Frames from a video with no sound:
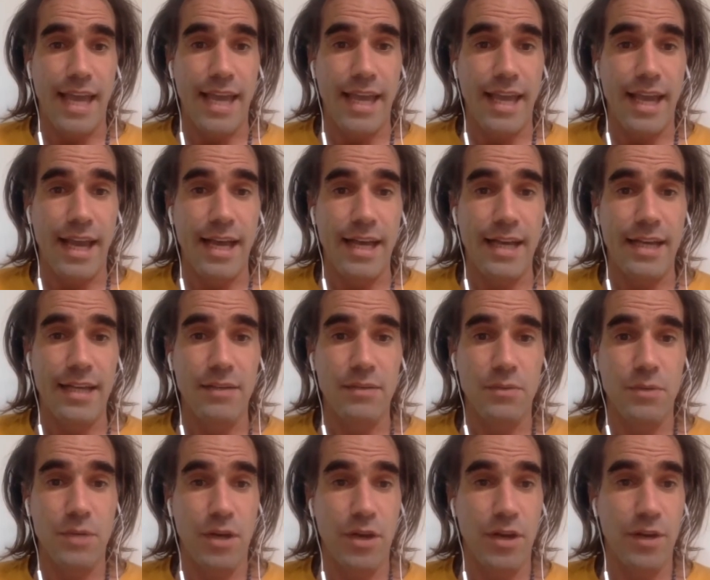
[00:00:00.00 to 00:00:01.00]
uh,
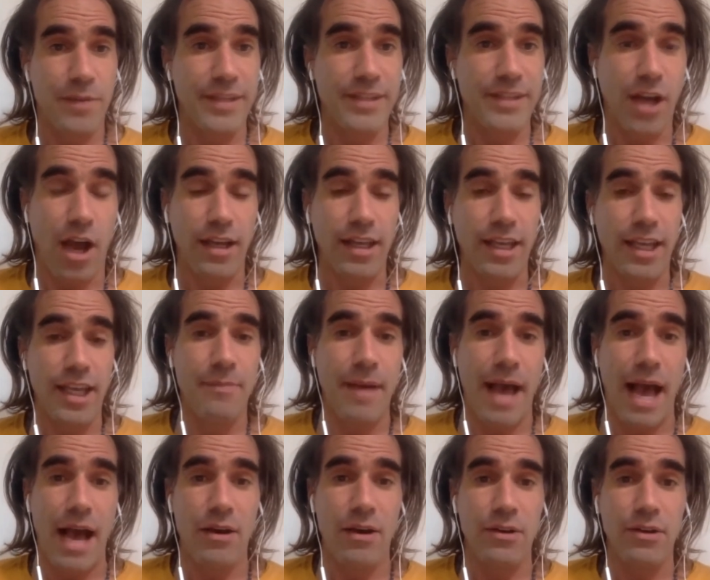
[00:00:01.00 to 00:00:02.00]
we're going to be talking
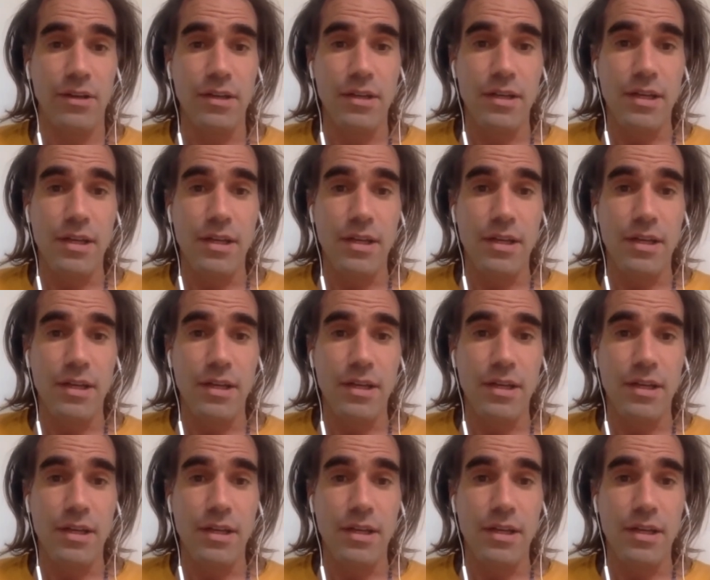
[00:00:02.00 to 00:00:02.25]
about